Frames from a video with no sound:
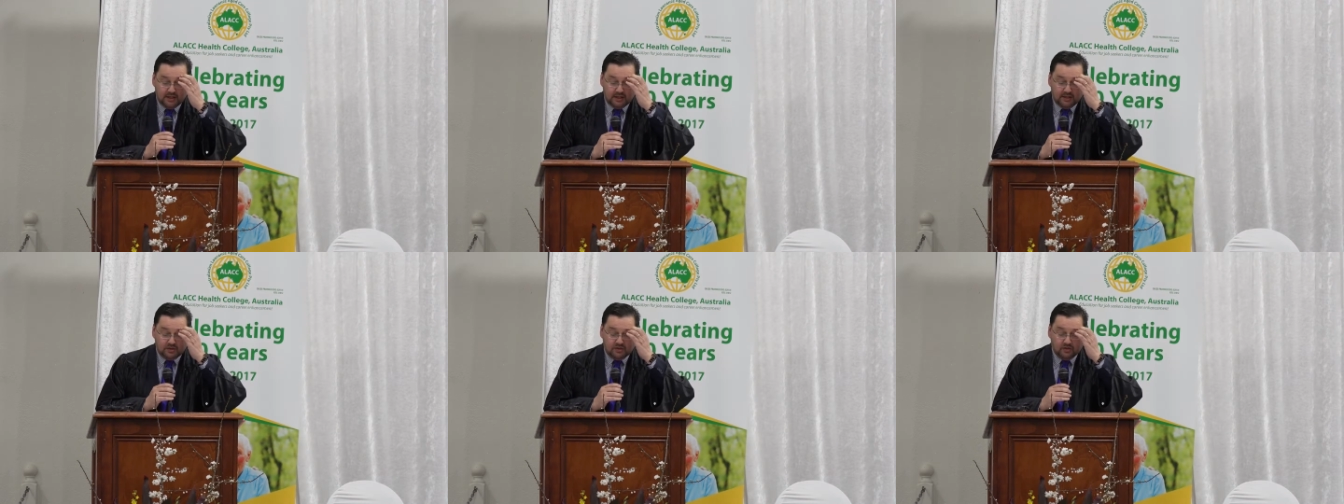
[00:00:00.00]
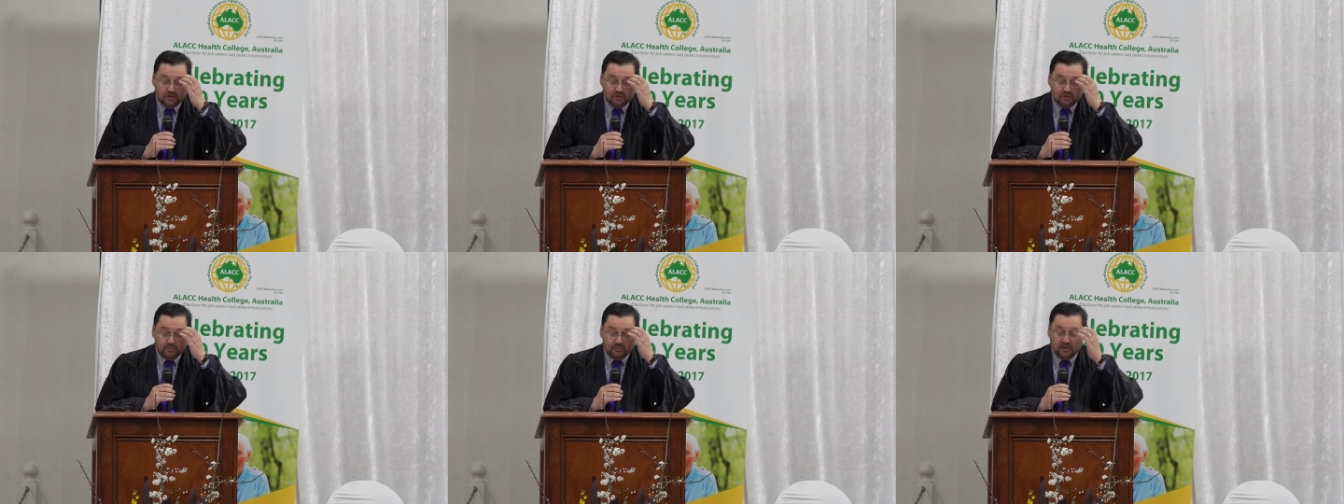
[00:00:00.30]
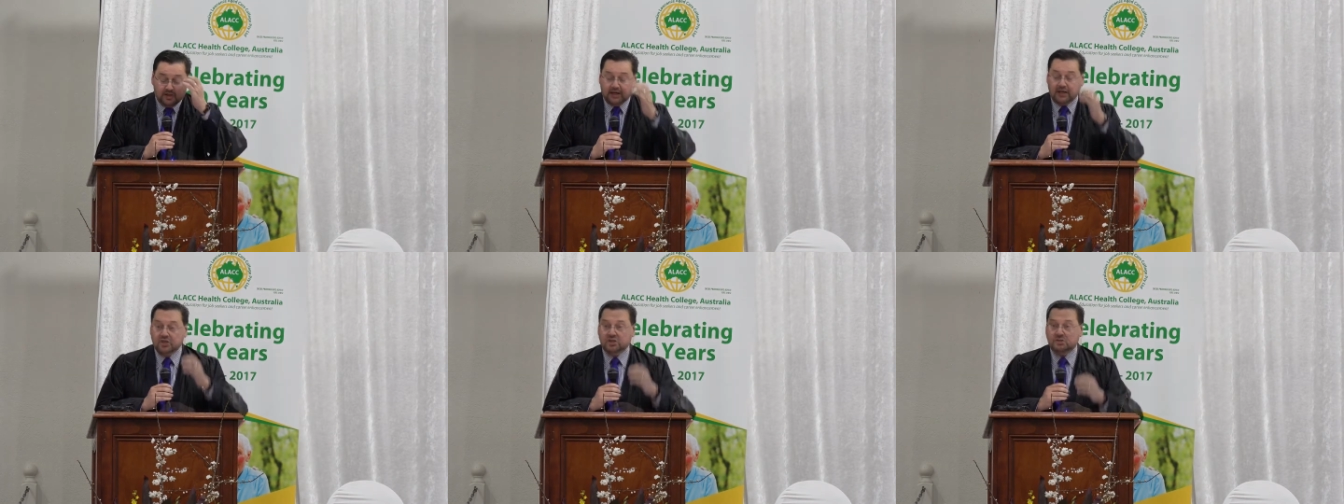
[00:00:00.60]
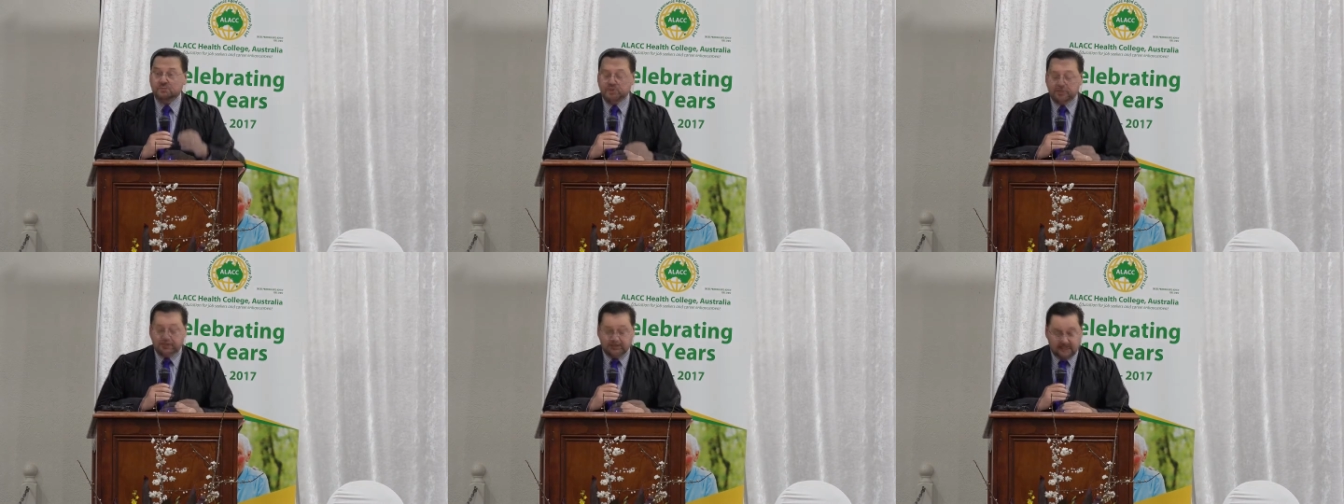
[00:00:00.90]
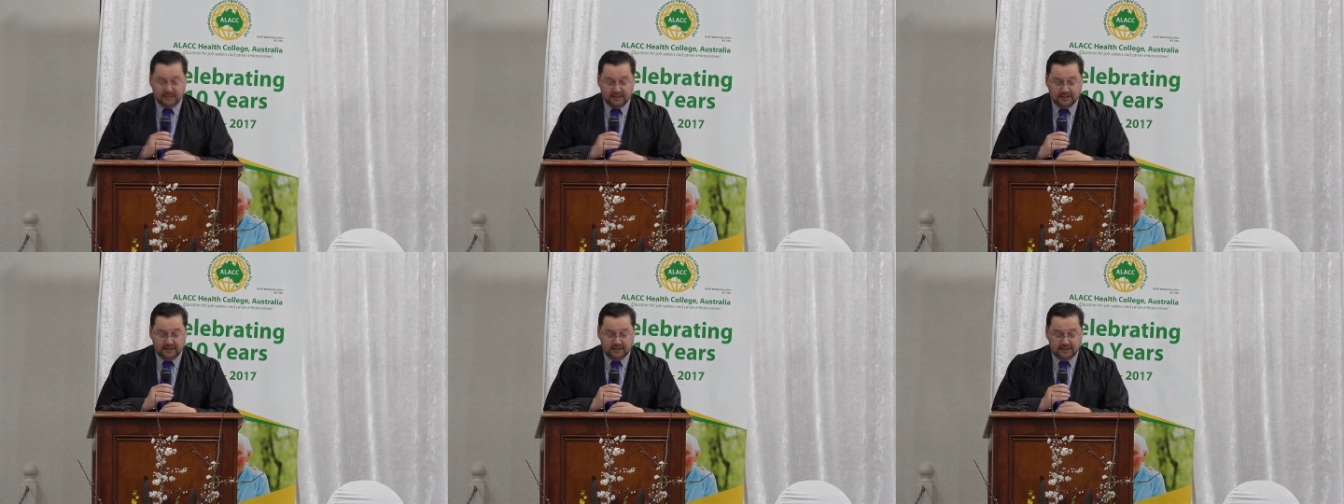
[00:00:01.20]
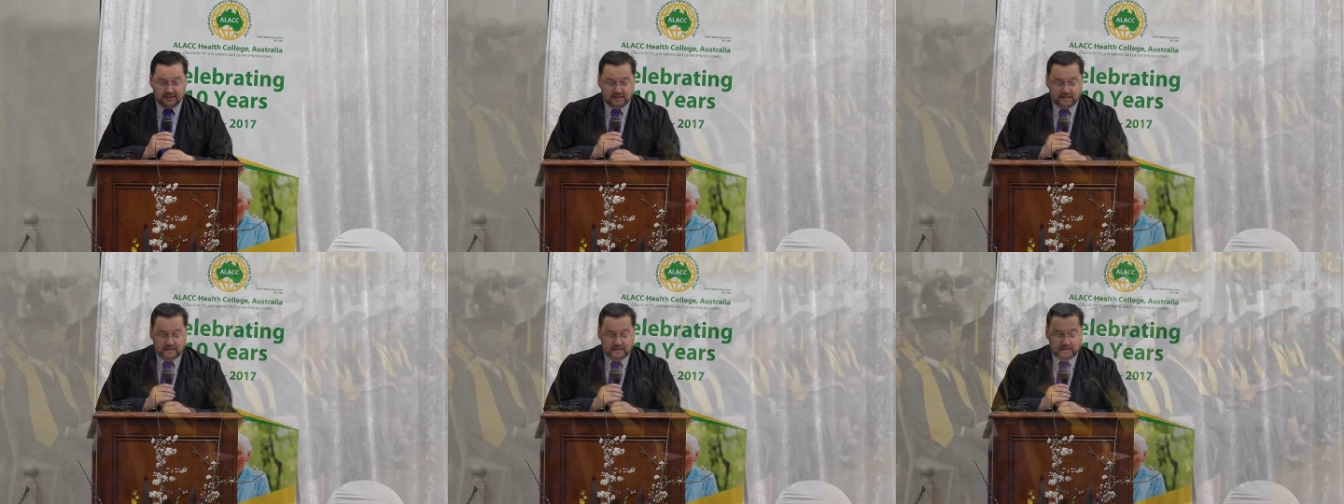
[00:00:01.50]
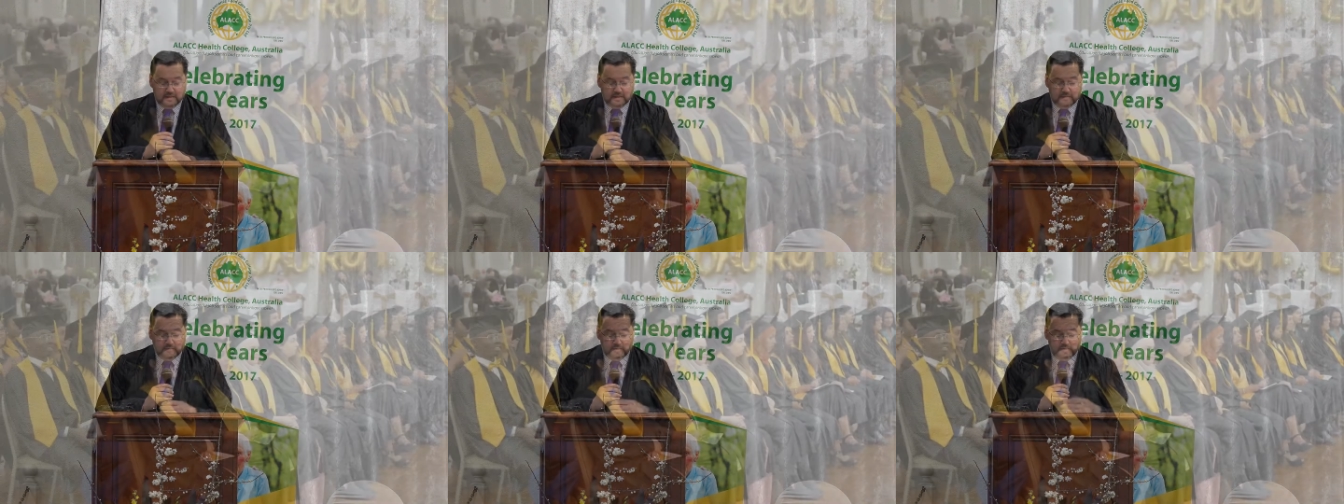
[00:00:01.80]
to Mukesh Basin,
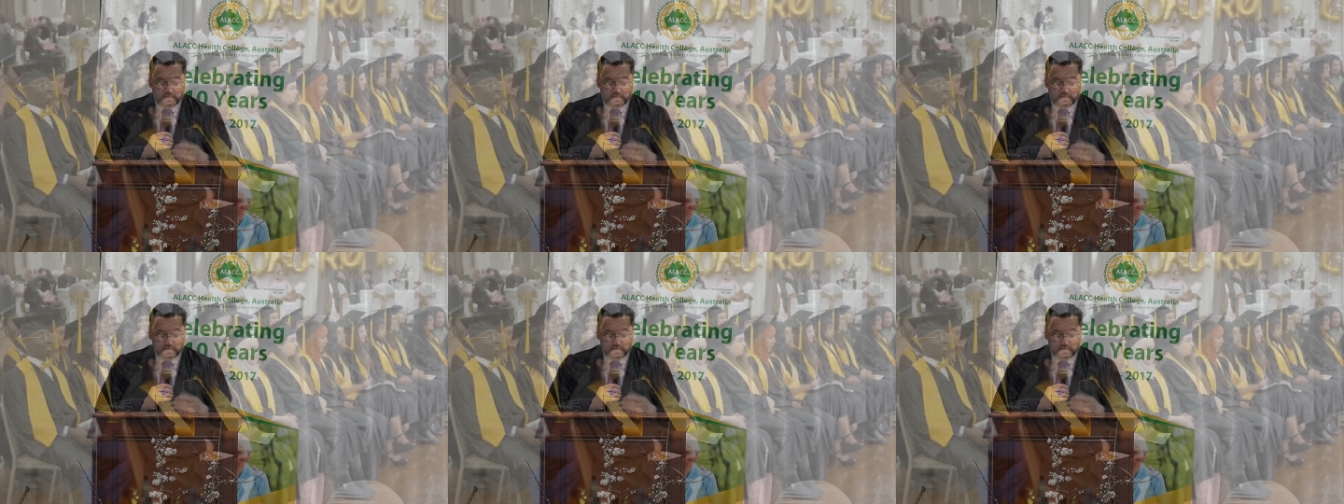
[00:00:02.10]
to Bruce